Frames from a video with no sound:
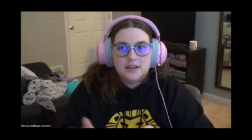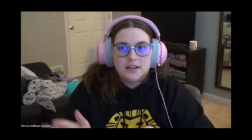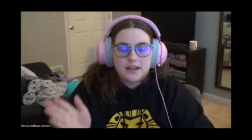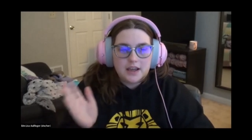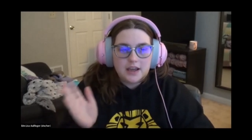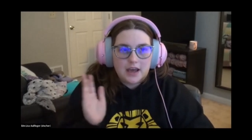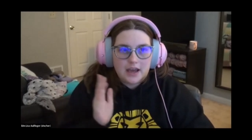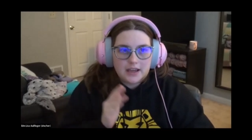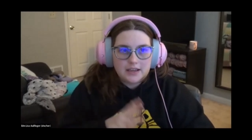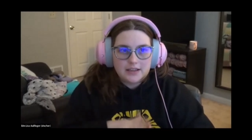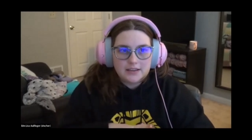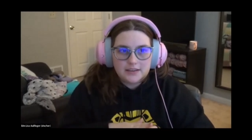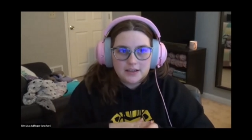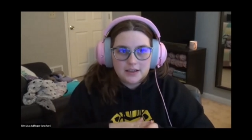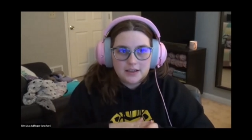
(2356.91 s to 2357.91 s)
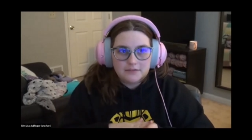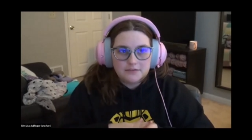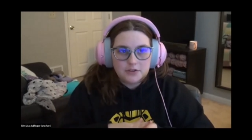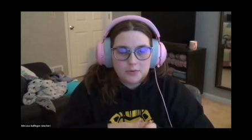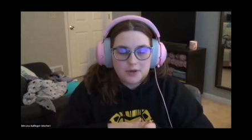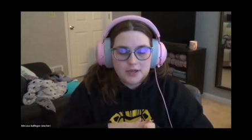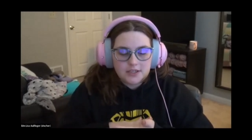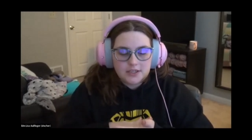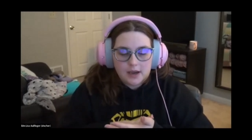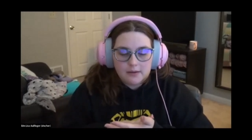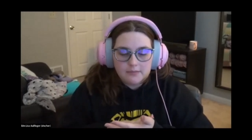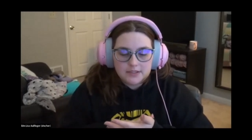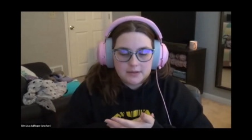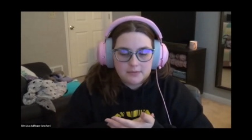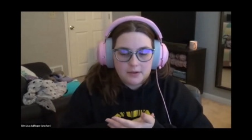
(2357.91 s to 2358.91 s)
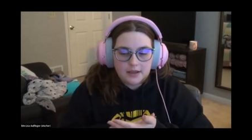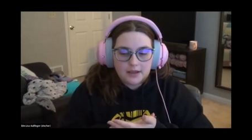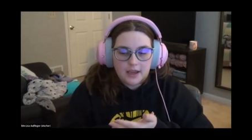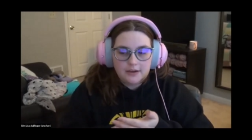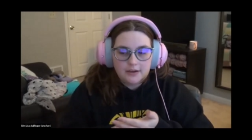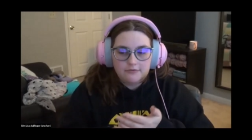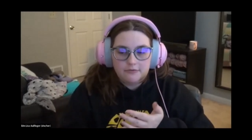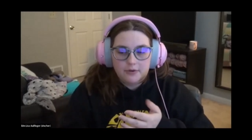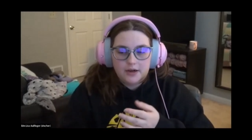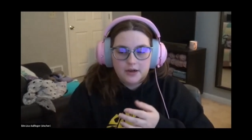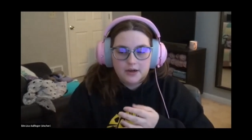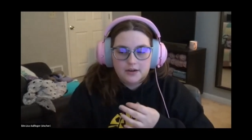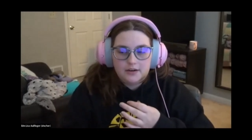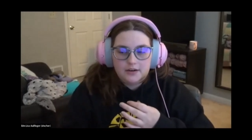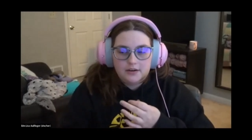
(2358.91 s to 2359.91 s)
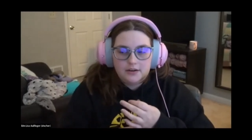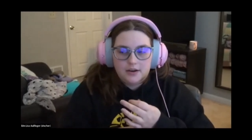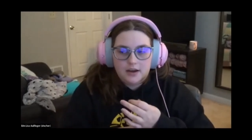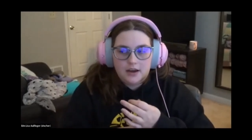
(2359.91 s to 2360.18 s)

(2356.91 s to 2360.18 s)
Like, I can think of so many times in my life where